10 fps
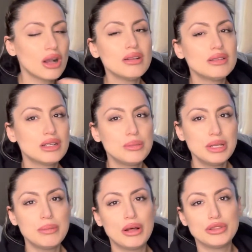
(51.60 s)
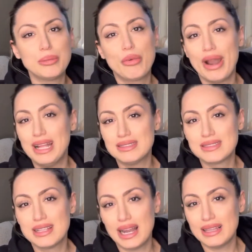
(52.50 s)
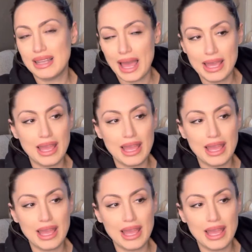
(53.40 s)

a little bit about the brands that I like